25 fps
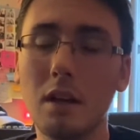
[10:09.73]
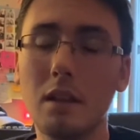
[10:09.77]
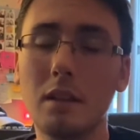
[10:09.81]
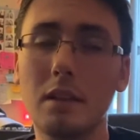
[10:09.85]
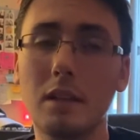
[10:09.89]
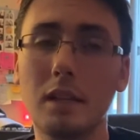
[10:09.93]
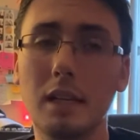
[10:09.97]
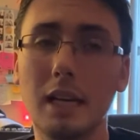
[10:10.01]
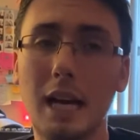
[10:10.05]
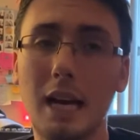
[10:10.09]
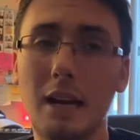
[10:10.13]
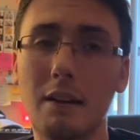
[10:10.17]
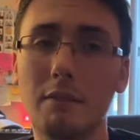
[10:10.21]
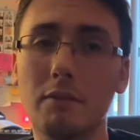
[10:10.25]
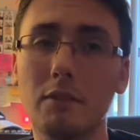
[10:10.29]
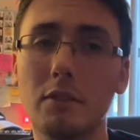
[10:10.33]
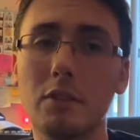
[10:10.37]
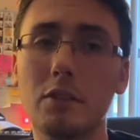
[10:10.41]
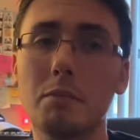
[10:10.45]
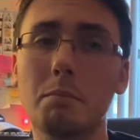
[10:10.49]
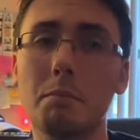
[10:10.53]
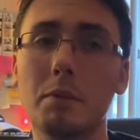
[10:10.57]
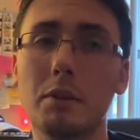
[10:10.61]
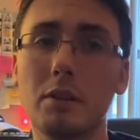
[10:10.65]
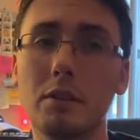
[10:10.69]
The
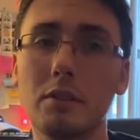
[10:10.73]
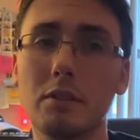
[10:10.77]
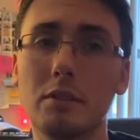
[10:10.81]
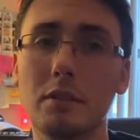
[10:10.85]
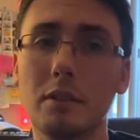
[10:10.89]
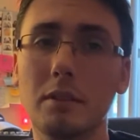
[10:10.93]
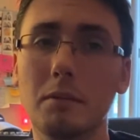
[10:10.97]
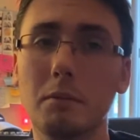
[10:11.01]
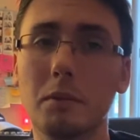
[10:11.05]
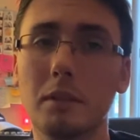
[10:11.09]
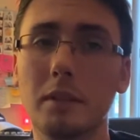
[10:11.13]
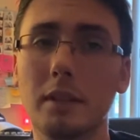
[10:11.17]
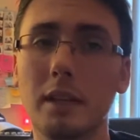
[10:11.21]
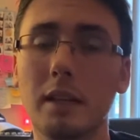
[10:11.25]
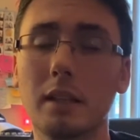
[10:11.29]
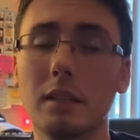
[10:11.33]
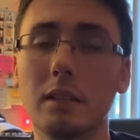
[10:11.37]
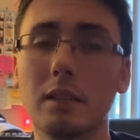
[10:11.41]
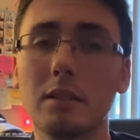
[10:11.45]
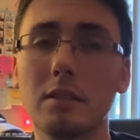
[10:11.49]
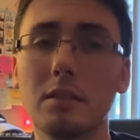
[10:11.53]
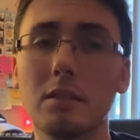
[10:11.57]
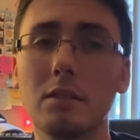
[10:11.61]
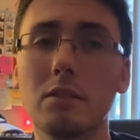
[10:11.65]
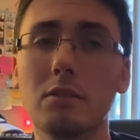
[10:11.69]
average person, when they
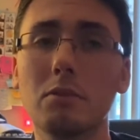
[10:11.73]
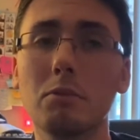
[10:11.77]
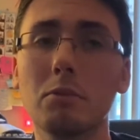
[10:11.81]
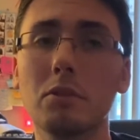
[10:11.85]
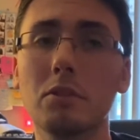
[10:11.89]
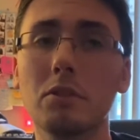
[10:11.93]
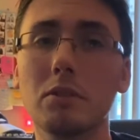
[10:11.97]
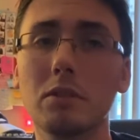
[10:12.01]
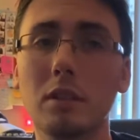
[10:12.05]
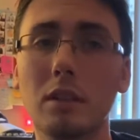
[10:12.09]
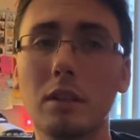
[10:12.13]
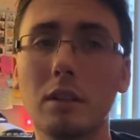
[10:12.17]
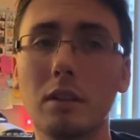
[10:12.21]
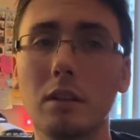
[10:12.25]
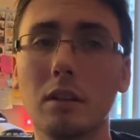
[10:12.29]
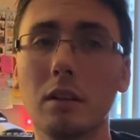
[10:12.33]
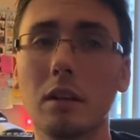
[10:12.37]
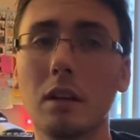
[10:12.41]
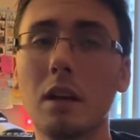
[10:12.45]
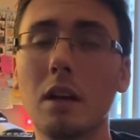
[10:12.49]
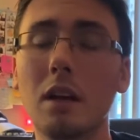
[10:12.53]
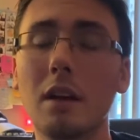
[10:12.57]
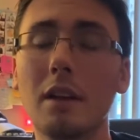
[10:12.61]
listen to a song,